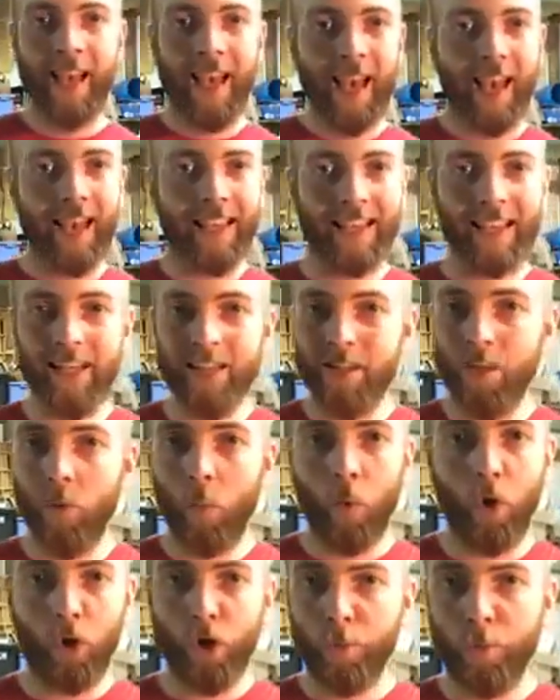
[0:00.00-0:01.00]
And it isn't
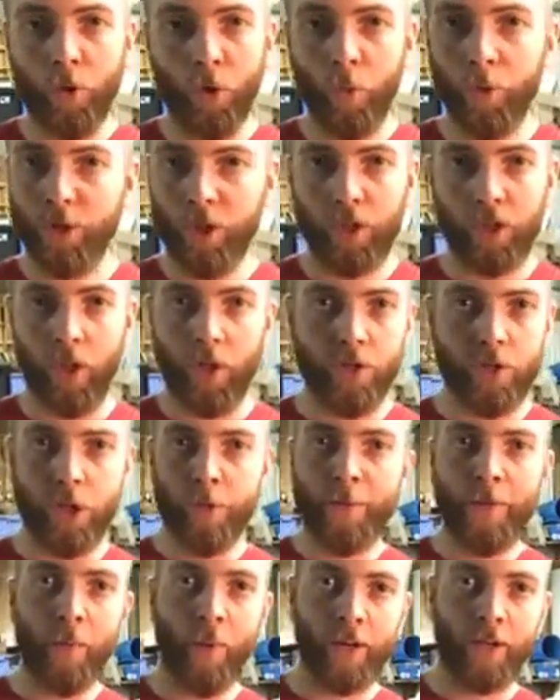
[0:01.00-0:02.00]
workable with the closed
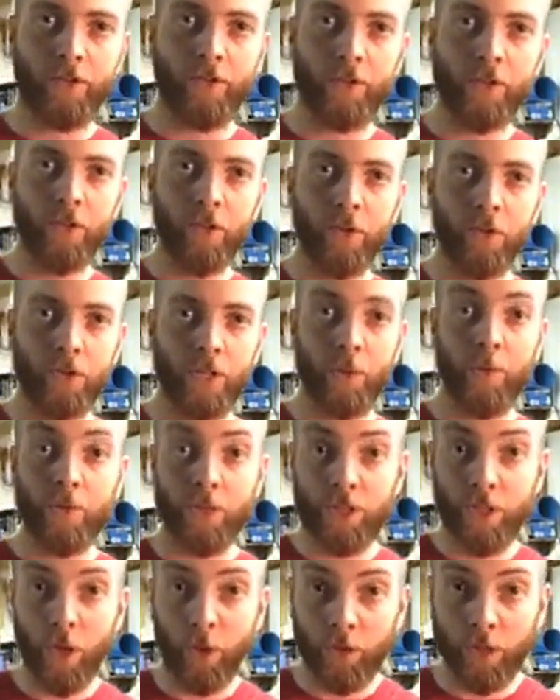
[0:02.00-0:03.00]
loop he wanted to use. It was
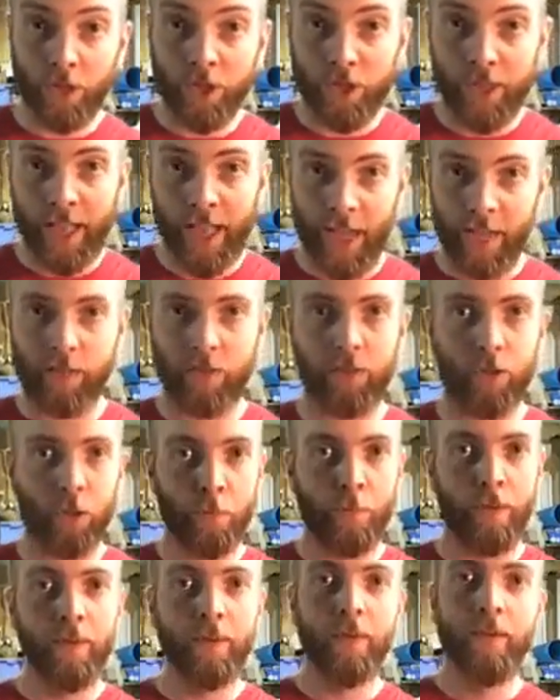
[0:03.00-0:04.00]
the OTG hex loop,
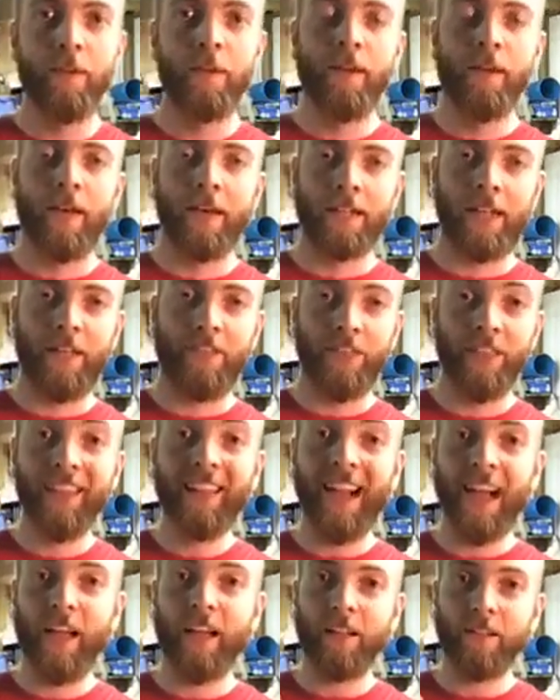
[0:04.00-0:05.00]
and I think
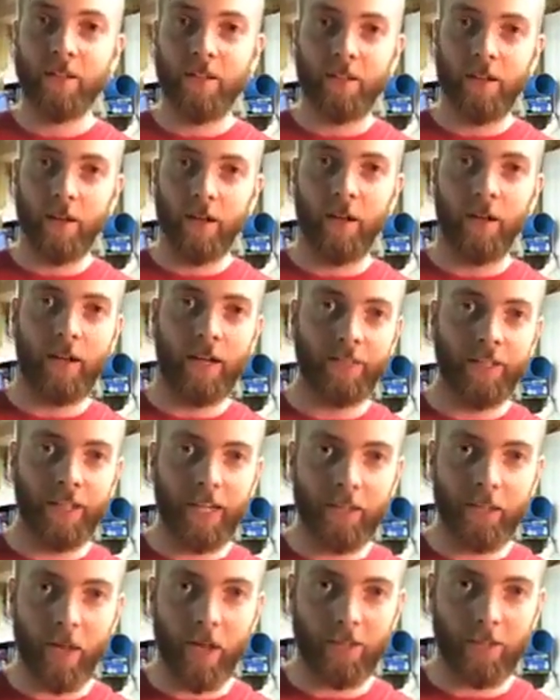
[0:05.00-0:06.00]
I
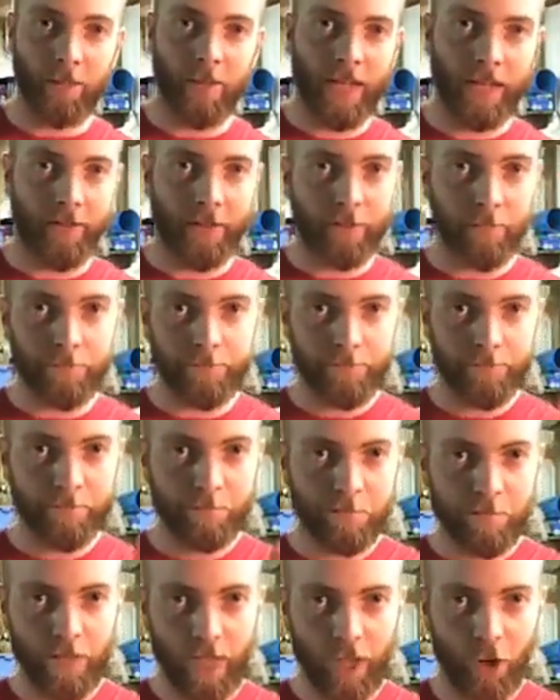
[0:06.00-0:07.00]
talked him out of it.
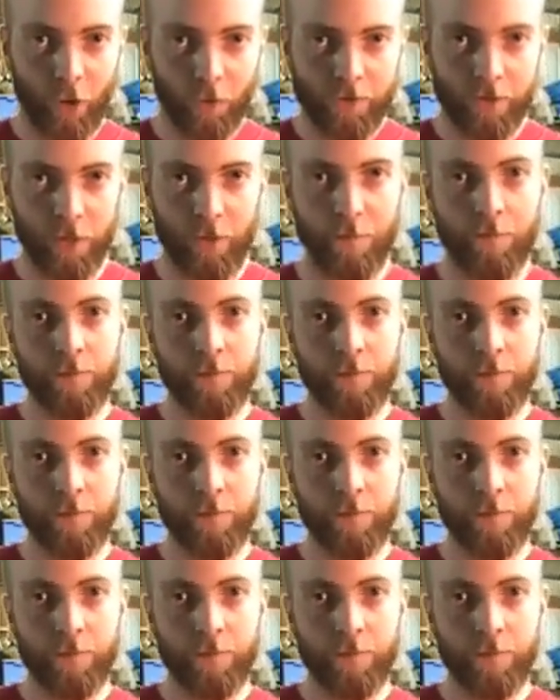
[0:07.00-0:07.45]
I hope so.